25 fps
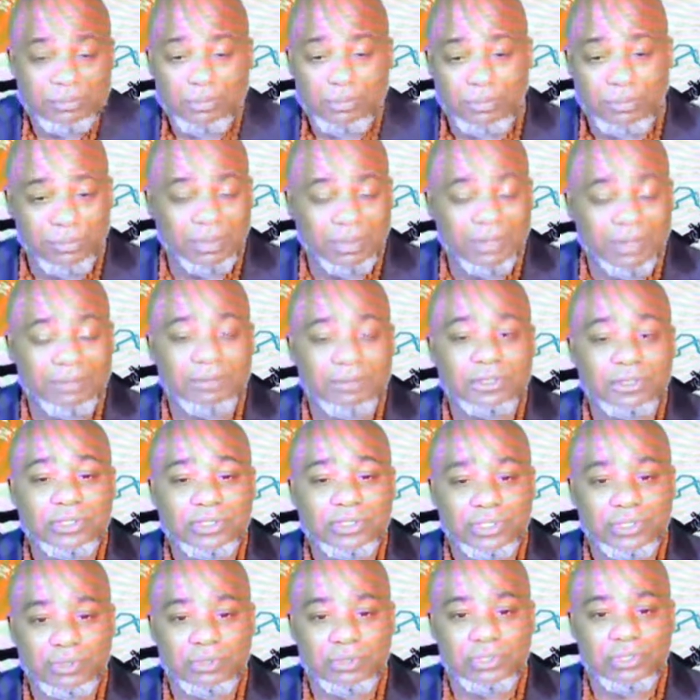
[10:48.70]
whatever
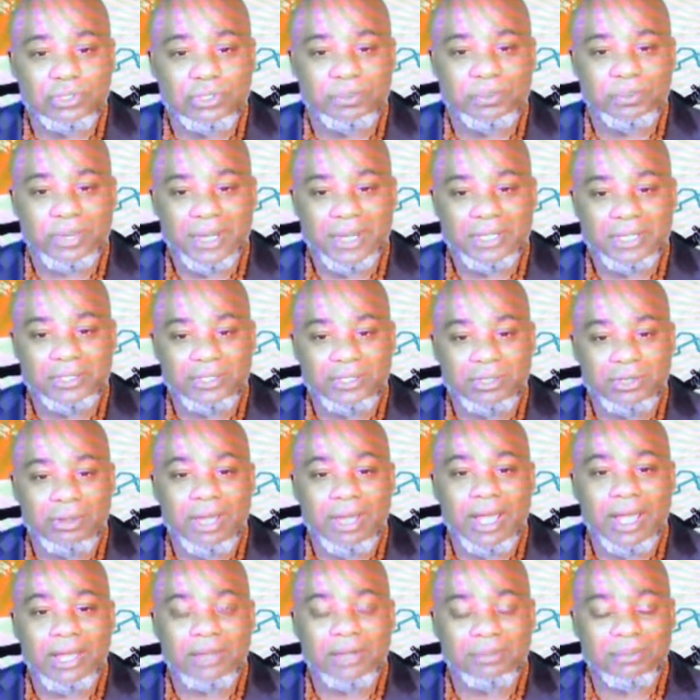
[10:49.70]
choose you pray to your
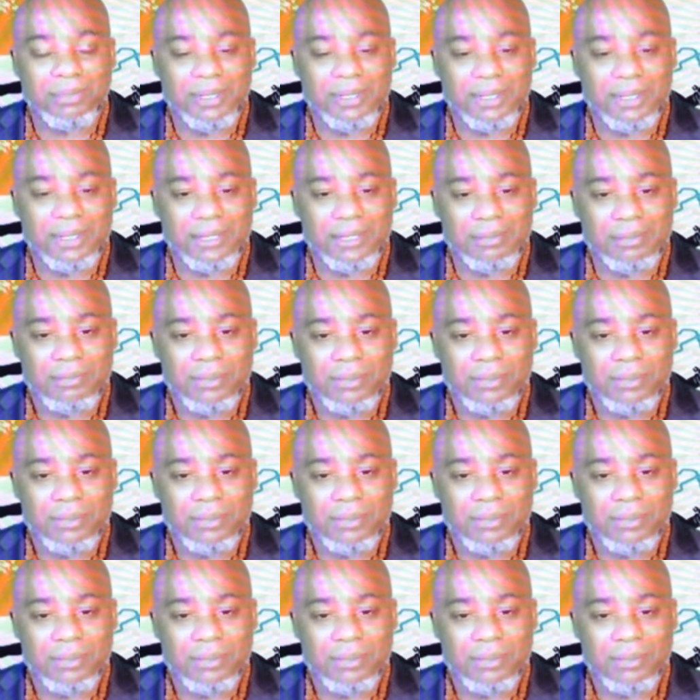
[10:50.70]
higher being,